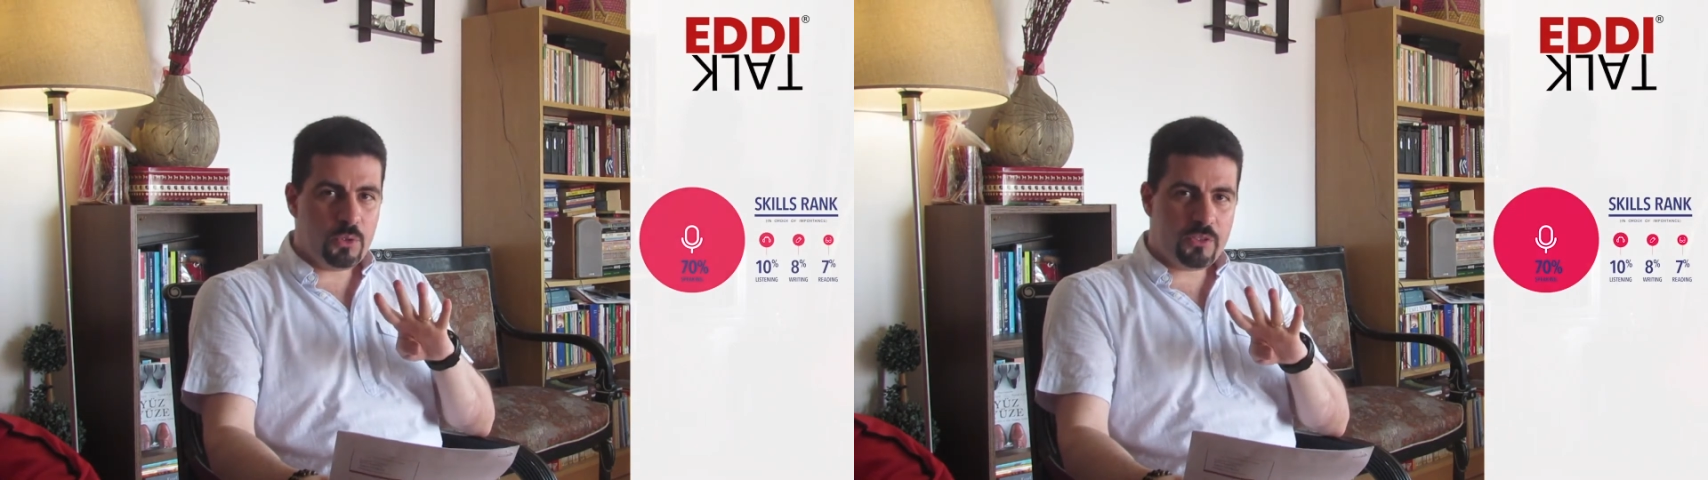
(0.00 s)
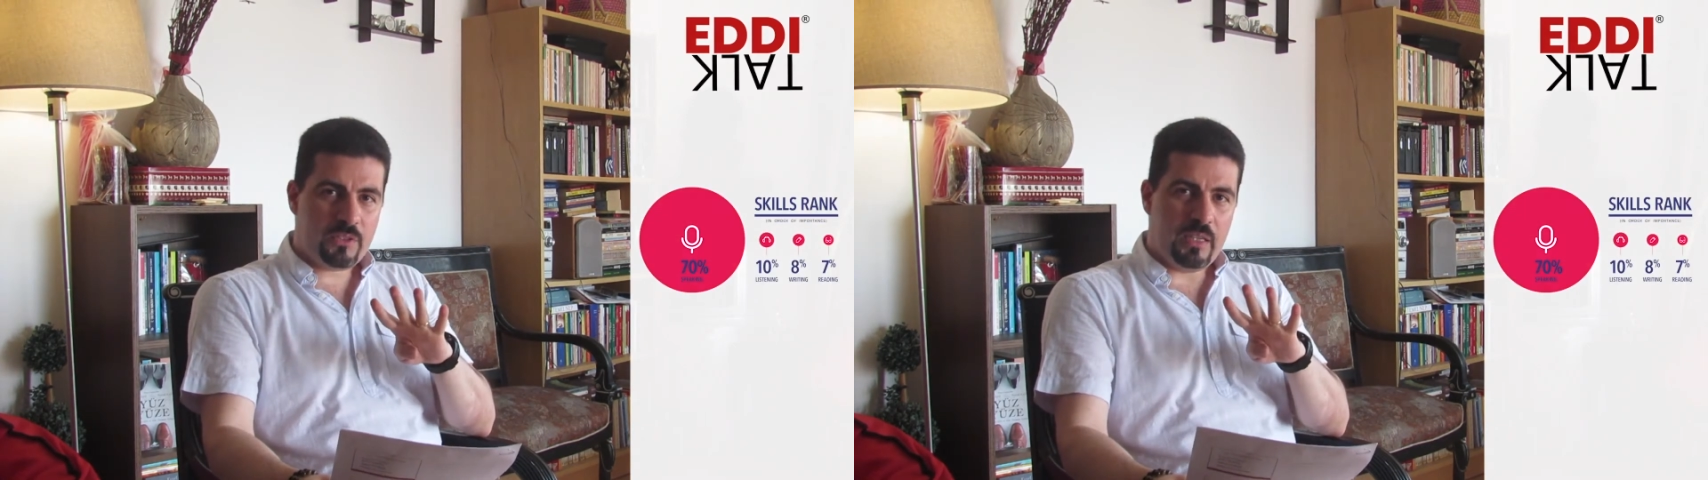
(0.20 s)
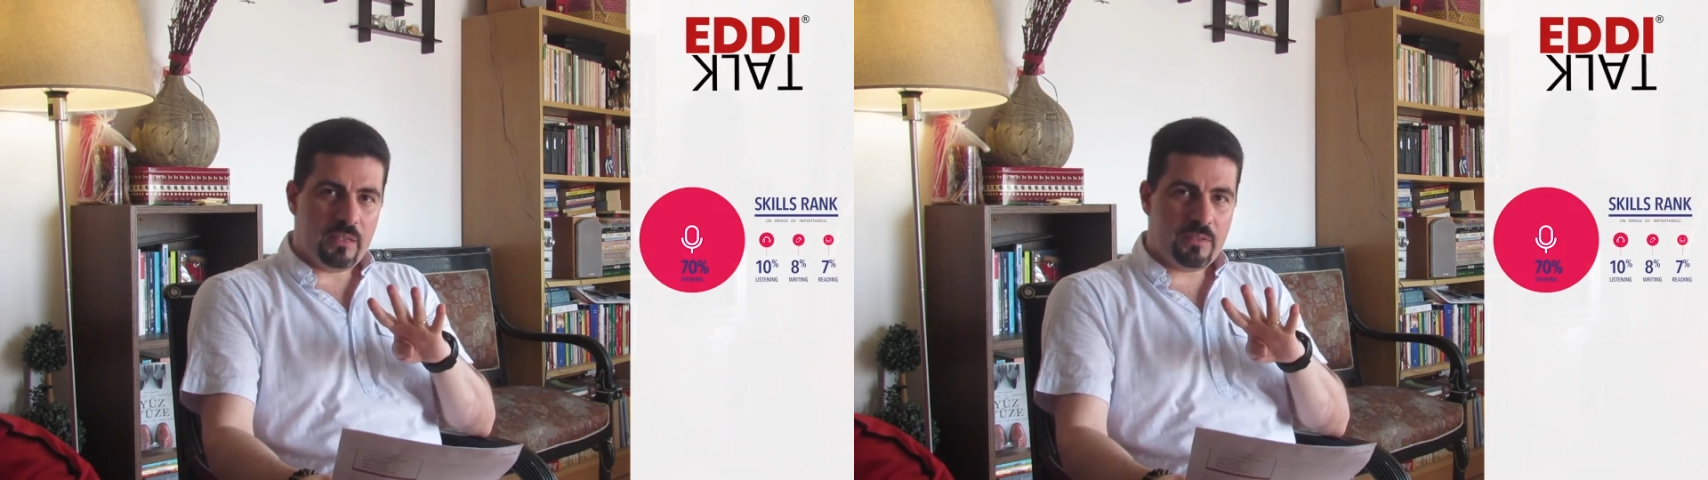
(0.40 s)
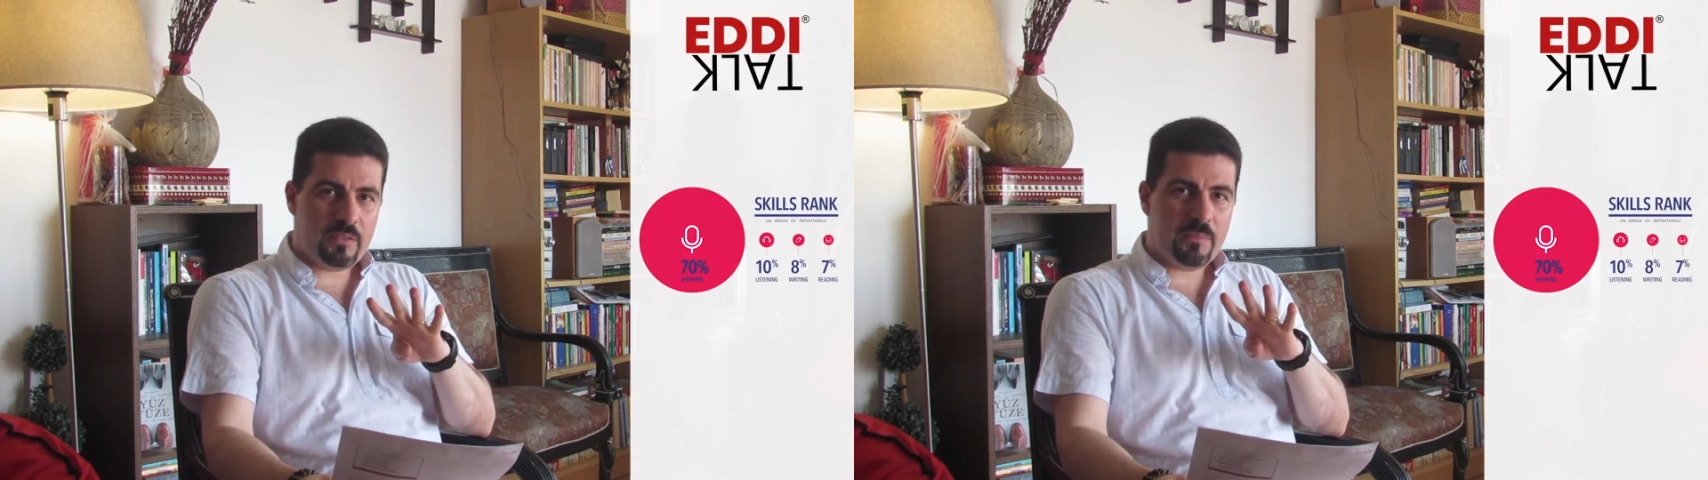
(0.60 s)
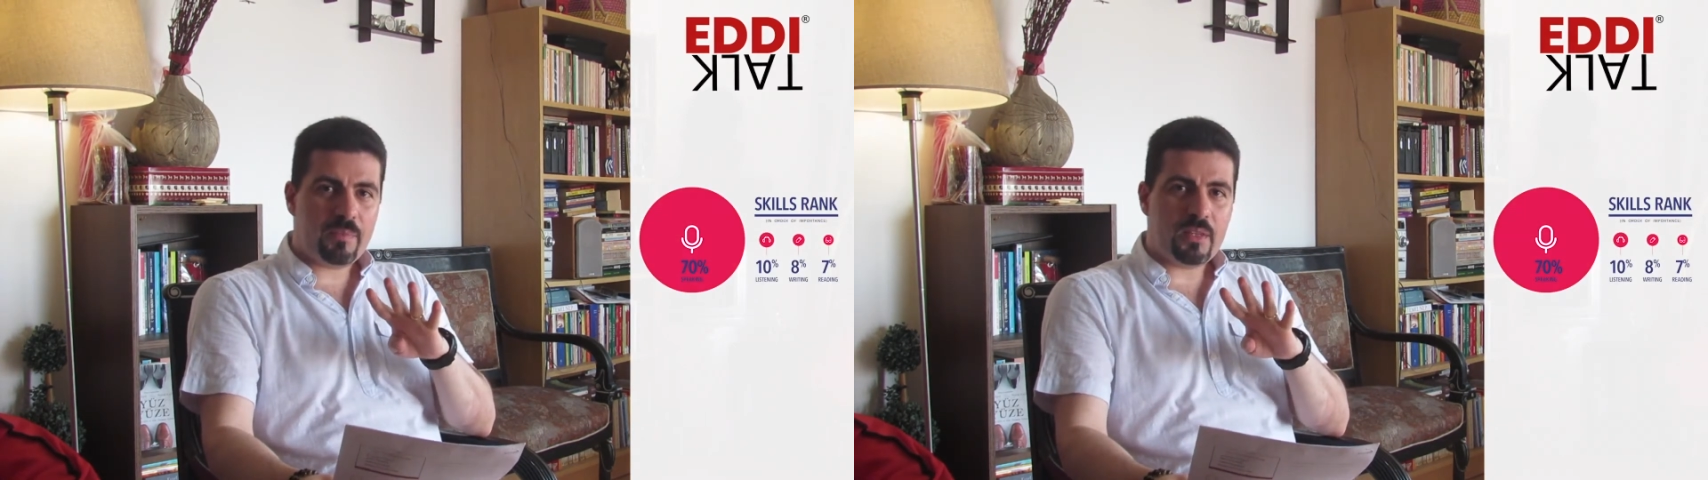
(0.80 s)

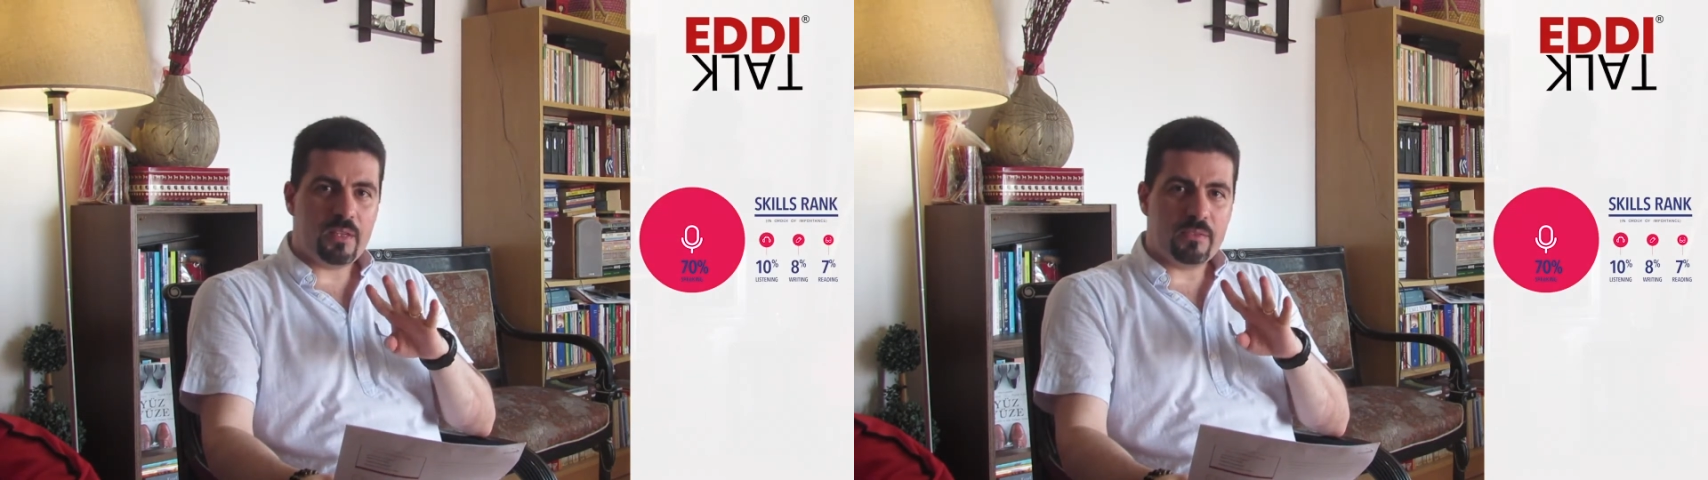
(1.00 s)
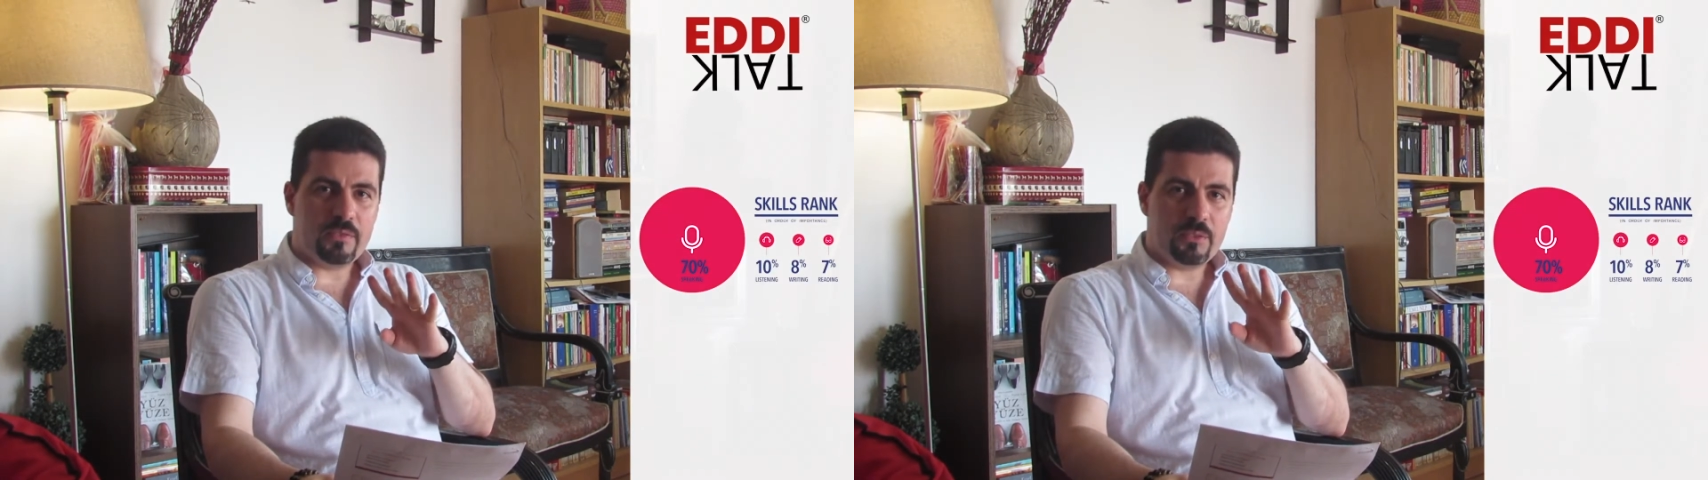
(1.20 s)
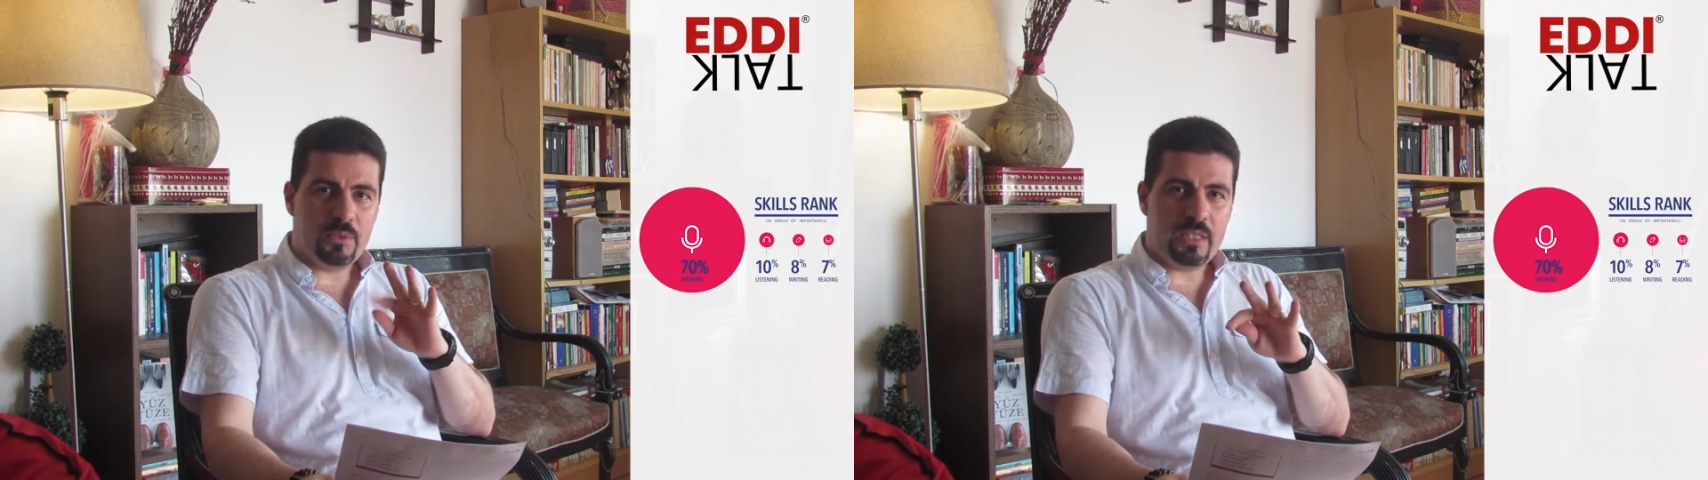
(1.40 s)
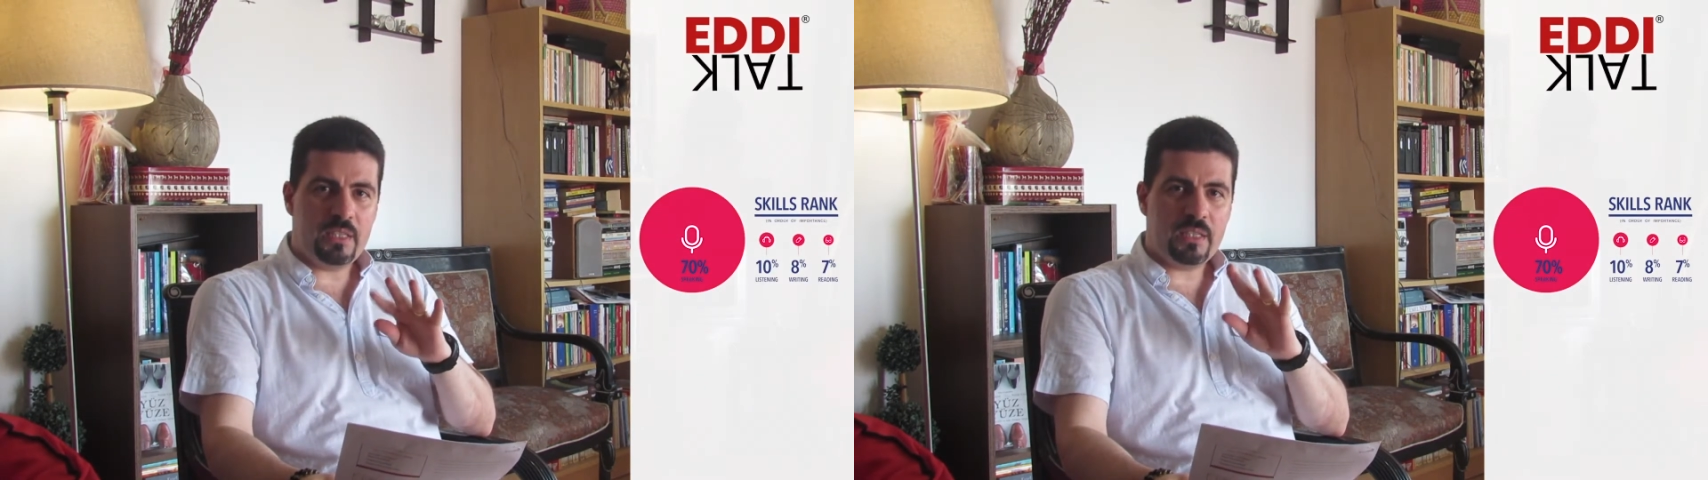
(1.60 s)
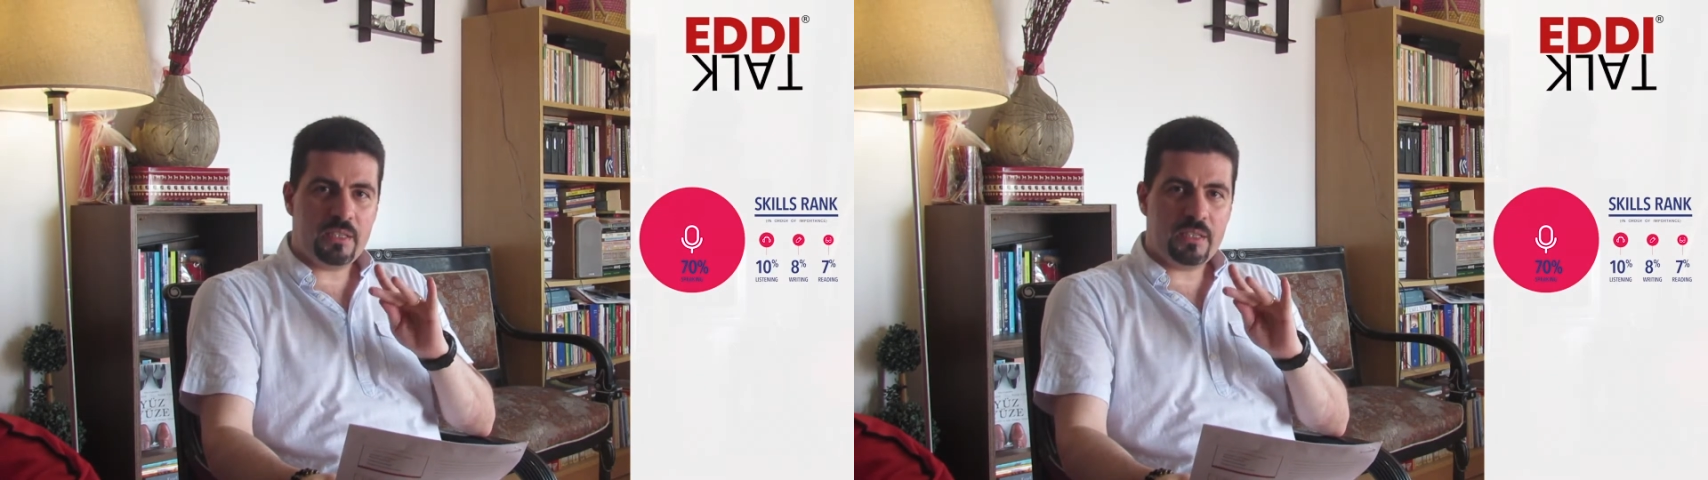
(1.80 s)
skills of reading,